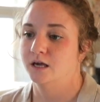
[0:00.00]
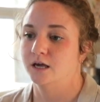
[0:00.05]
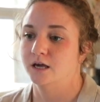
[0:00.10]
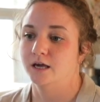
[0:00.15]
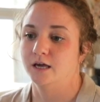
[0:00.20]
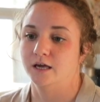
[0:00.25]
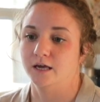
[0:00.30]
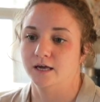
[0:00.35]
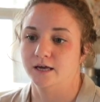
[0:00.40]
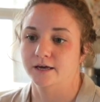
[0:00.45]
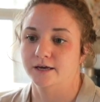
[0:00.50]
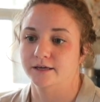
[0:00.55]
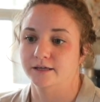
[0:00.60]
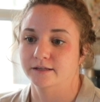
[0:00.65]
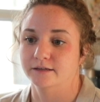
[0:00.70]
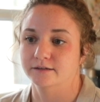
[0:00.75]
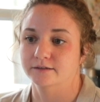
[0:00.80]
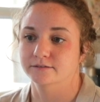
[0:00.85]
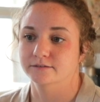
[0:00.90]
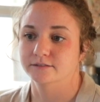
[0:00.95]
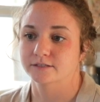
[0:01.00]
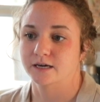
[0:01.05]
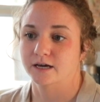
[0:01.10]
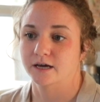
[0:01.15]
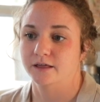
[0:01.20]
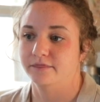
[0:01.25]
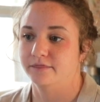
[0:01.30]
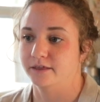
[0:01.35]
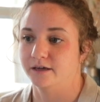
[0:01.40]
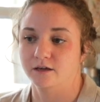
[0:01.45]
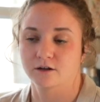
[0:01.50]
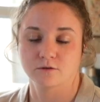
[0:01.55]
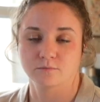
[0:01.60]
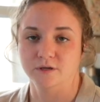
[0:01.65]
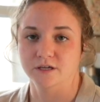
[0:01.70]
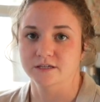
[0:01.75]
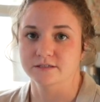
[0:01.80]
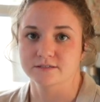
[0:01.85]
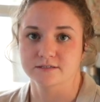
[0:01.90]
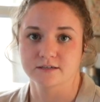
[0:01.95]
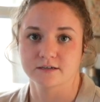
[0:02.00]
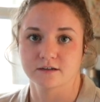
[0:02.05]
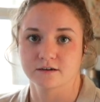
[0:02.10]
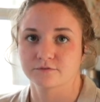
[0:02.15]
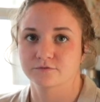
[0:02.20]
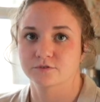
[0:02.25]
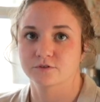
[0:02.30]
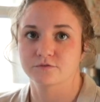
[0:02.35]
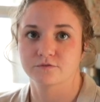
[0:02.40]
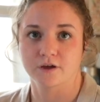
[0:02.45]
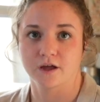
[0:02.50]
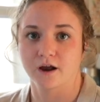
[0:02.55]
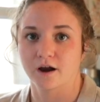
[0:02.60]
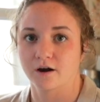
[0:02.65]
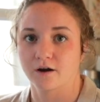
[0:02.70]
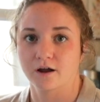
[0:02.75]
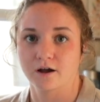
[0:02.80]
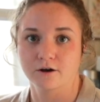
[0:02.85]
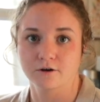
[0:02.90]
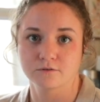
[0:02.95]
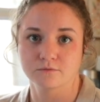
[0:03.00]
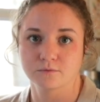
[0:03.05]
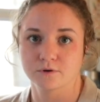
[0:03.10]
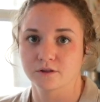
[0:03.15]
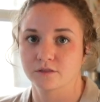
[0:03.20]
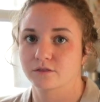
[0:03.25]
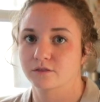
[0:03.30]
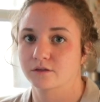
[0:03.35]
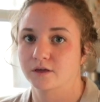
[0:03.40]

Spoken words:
and I think it'll be easy enough to figure out with